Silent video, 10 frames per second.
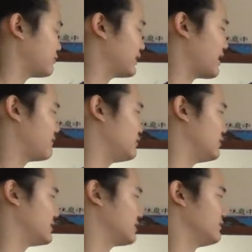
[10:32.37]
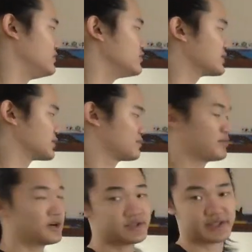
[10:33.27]
would have units of newtons
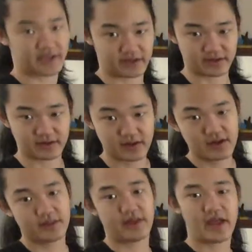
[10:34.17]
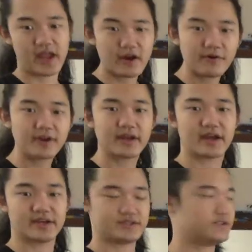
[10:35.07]
per second. The area
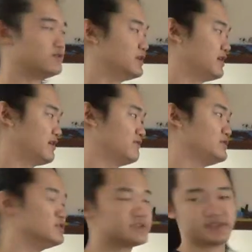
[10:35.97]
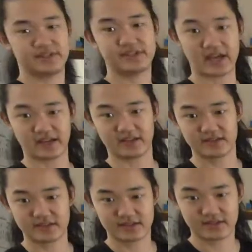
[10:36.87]
has unit of Newton
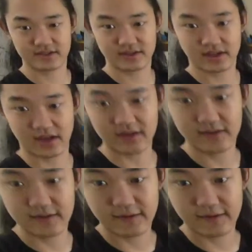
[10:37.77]
seconds, okay?